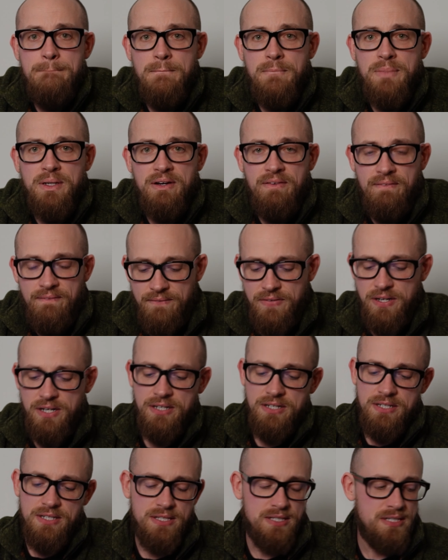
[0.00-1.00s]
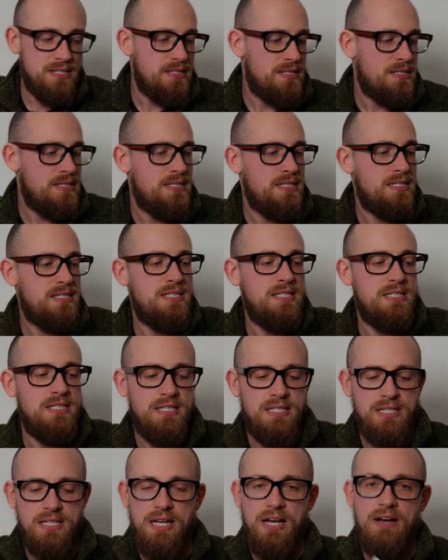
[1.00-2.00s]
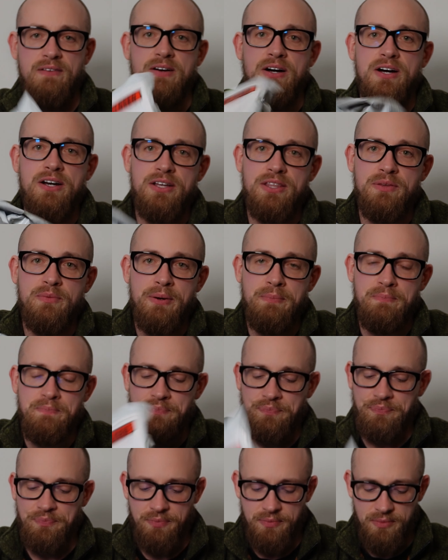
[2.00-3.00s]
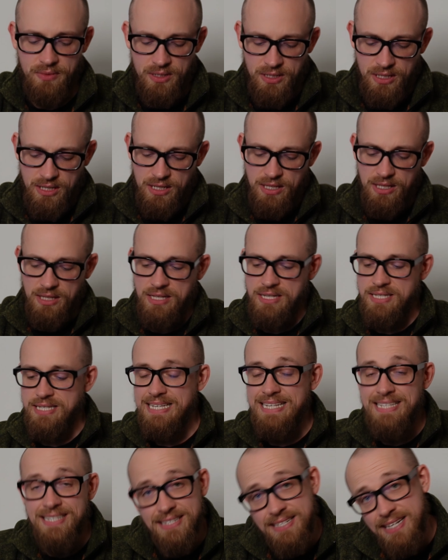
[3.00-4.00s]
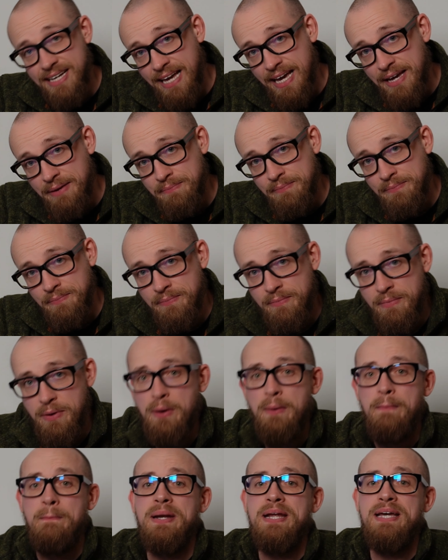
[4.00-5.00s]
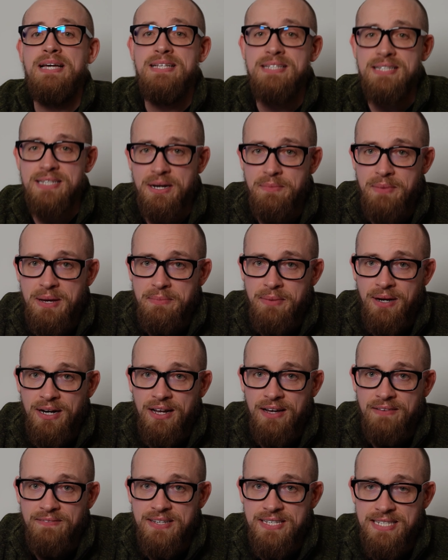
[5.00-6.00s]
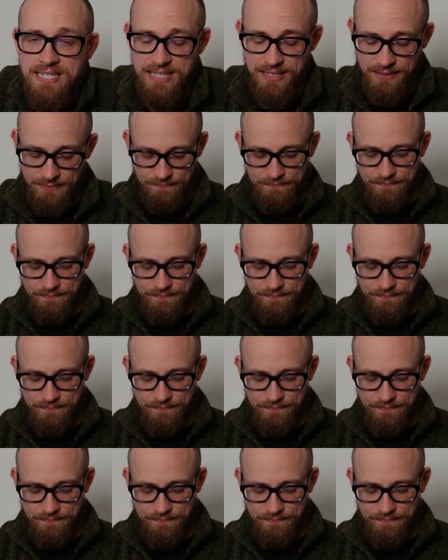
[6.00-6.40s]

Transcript: But first, I've got another one. This isn't a game, but it is going to make my life easier.